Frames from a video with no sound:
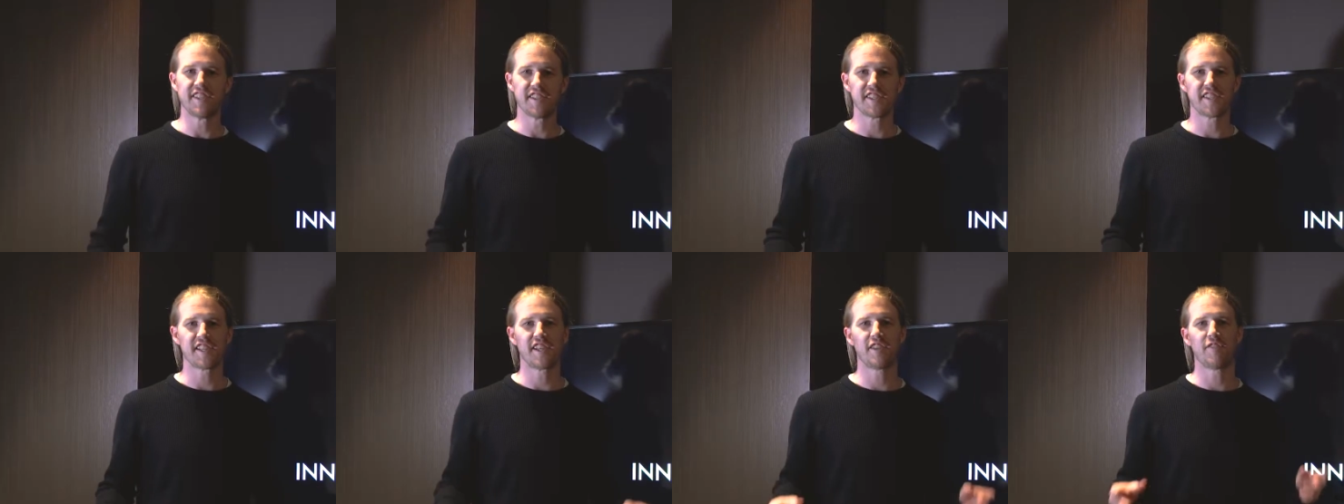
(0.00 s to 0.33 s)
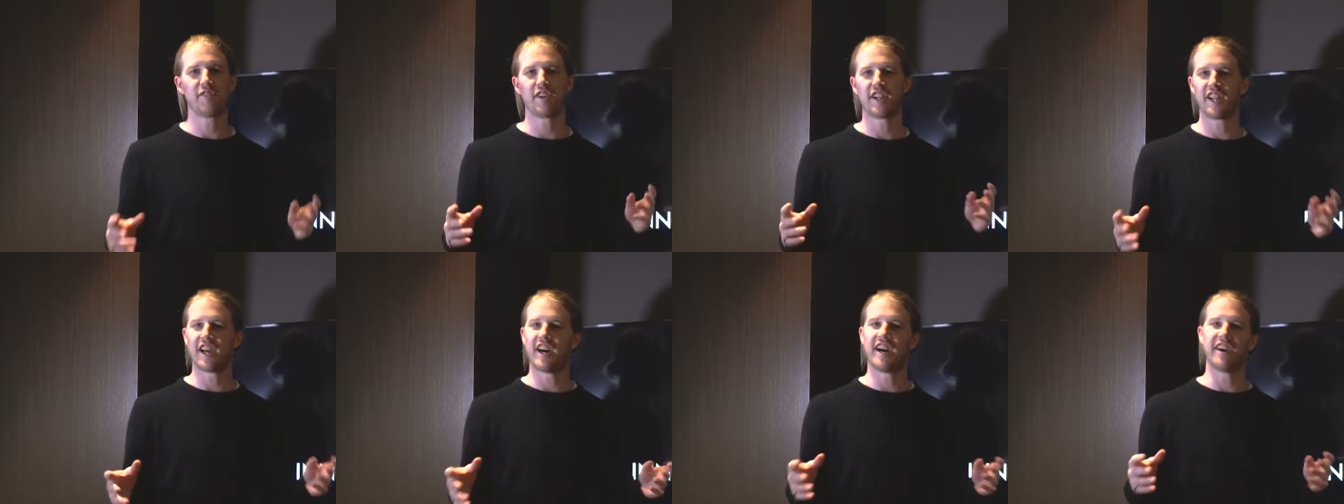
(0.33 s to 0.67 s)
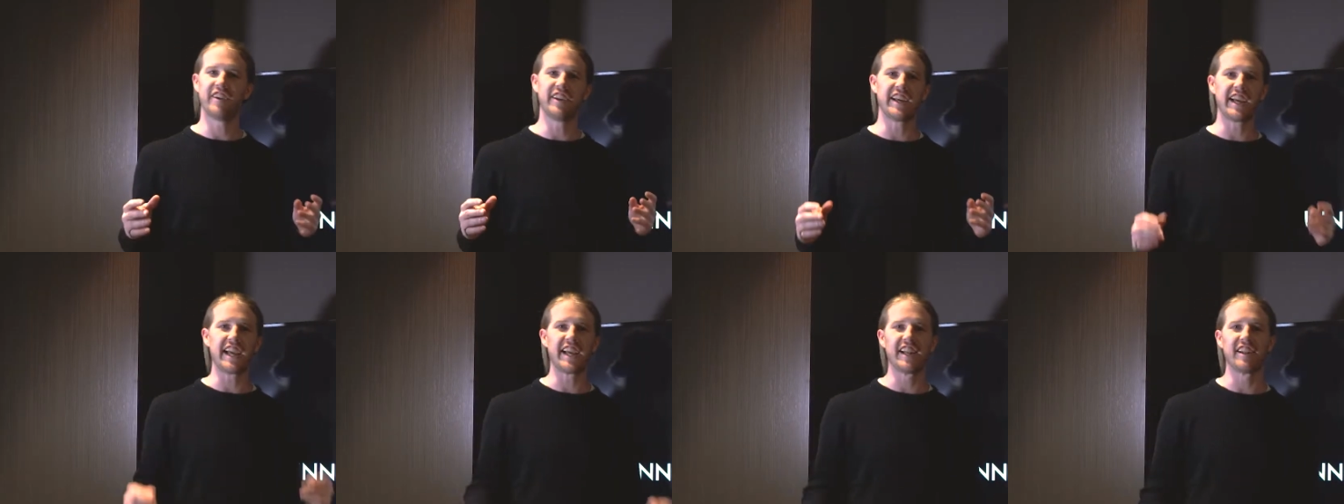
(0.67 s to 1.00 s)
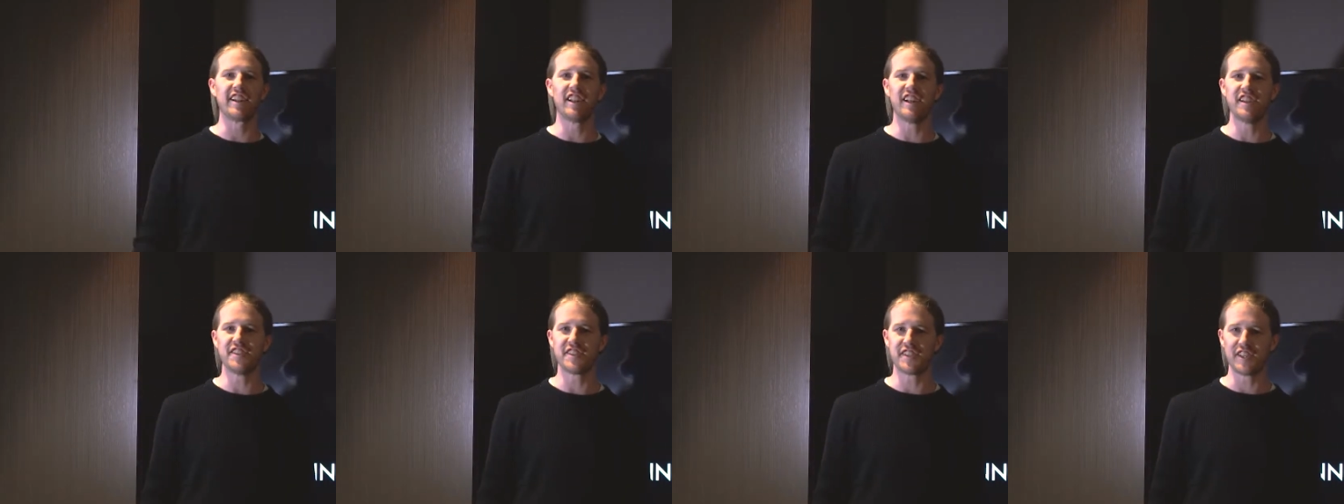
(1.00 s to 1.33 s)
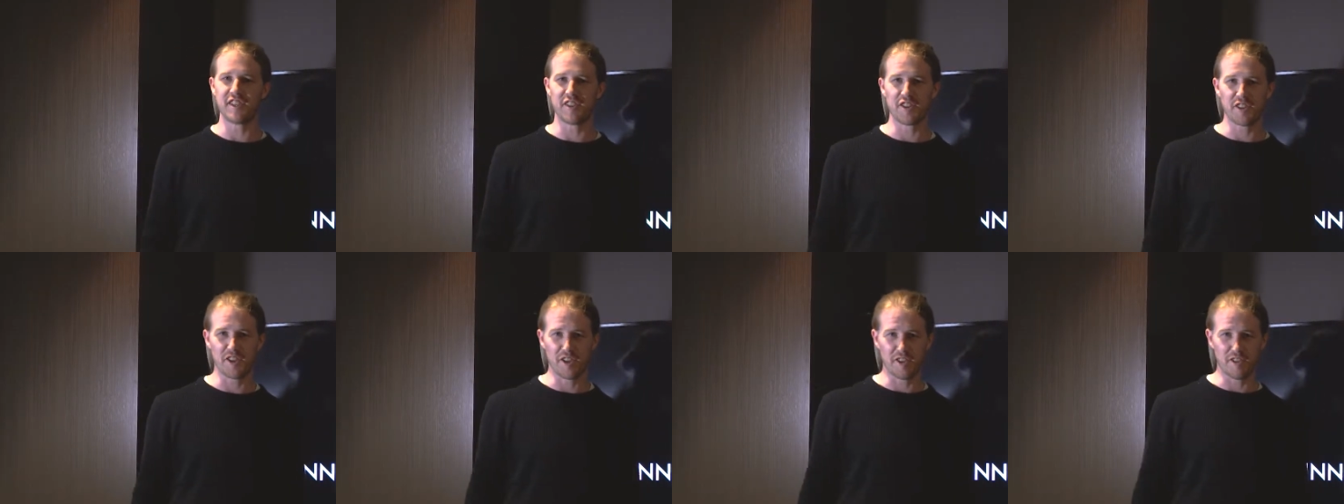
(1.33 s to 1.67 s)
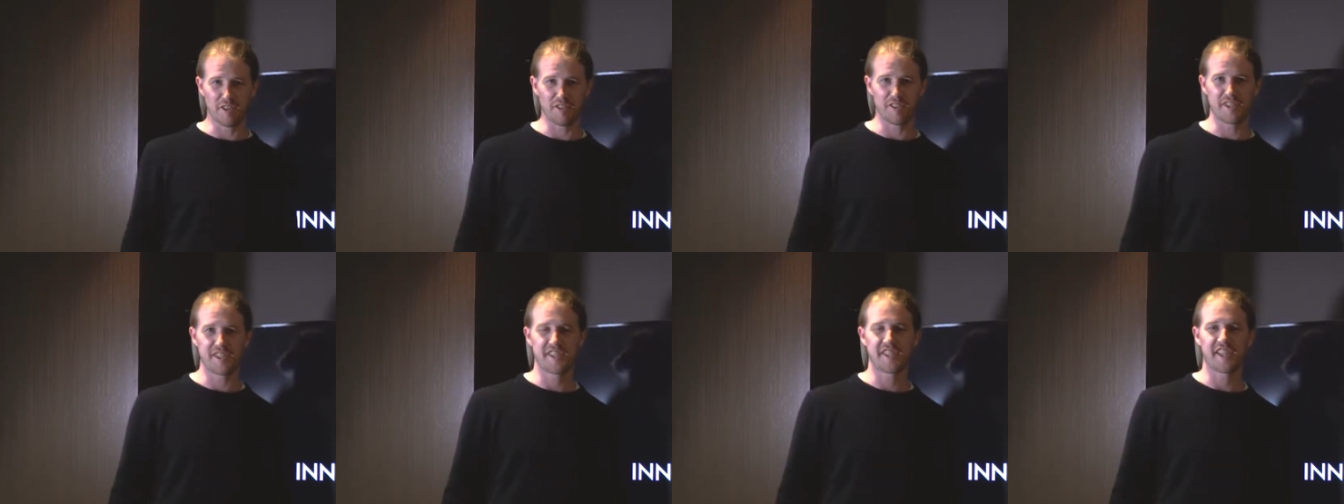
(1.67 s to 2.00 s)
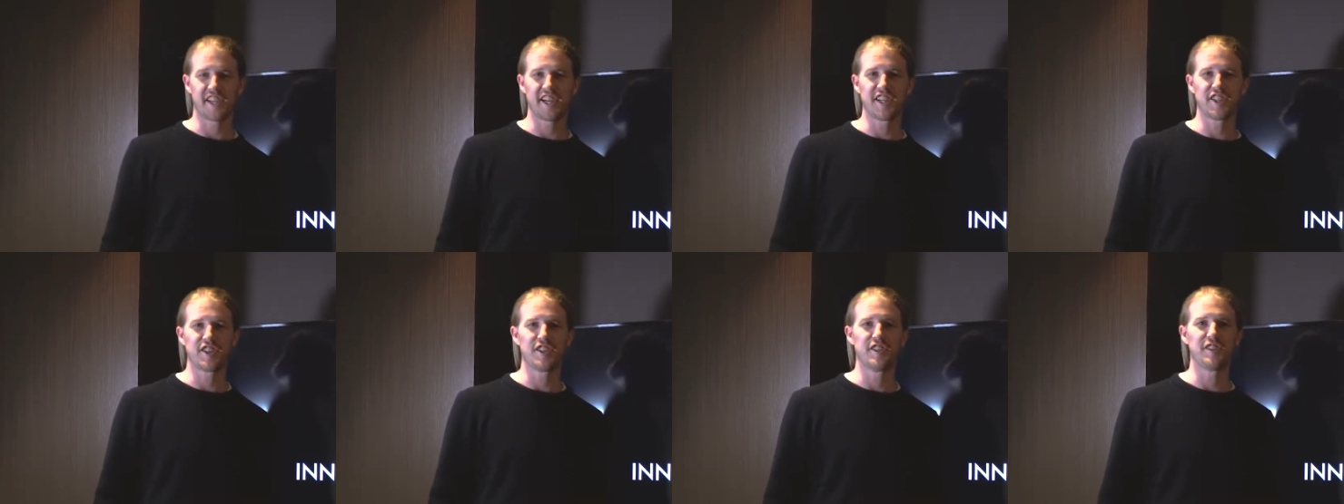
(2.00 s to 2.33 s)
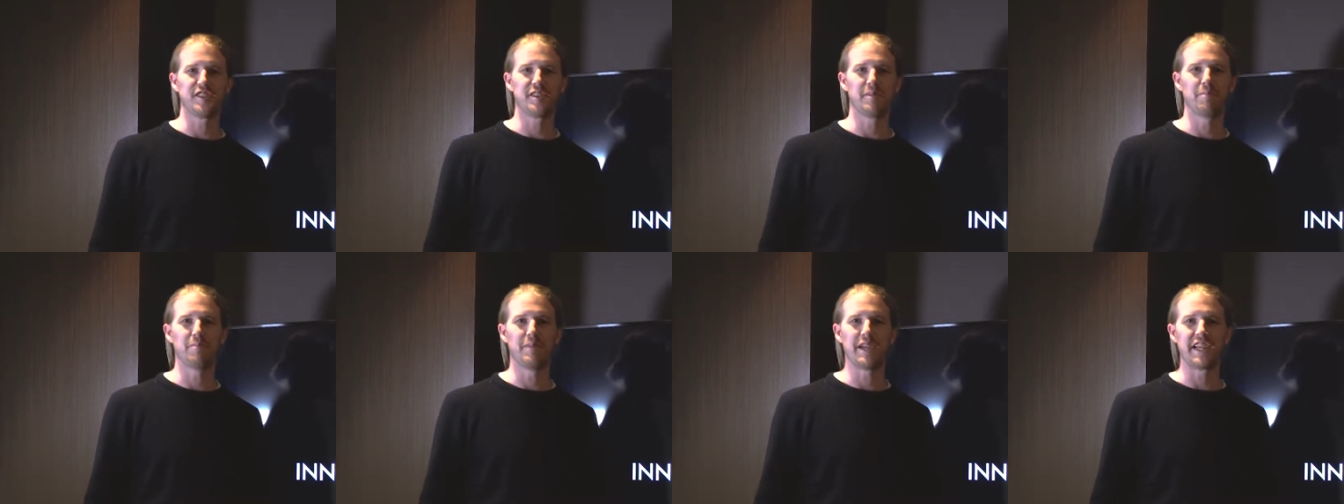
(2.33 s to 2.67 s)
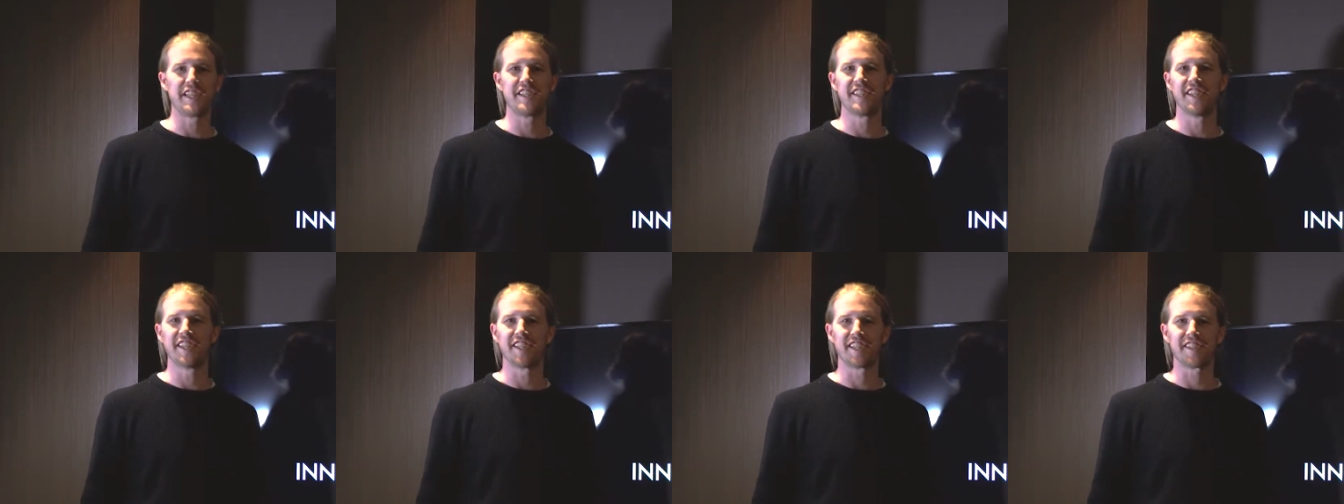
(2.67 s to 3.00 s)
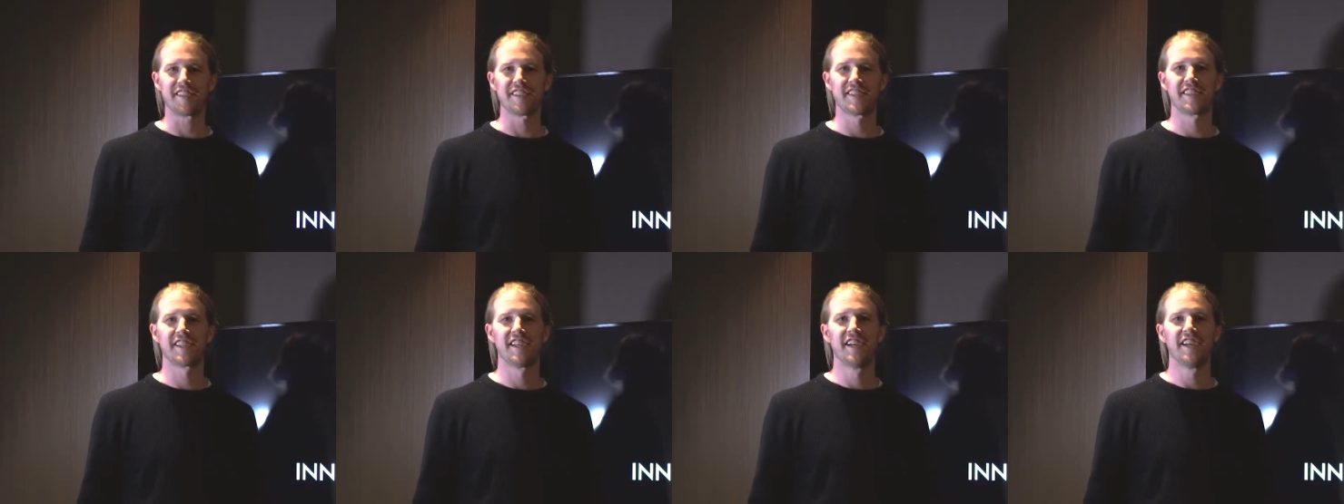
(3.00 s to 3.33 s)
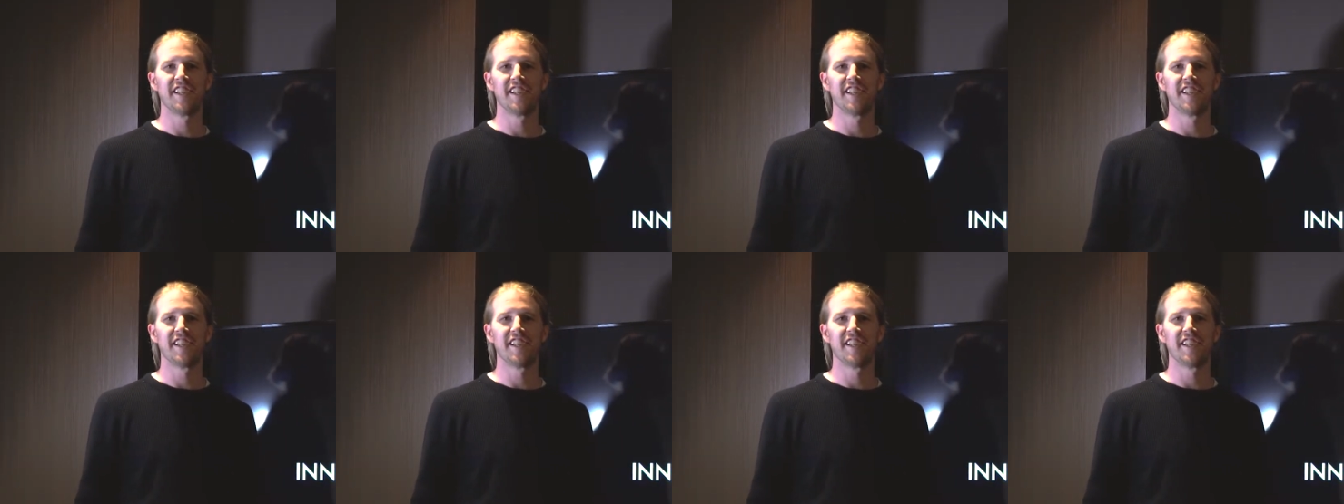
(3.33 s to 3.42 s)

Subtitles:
instead rely on endless internal discussions and meetings.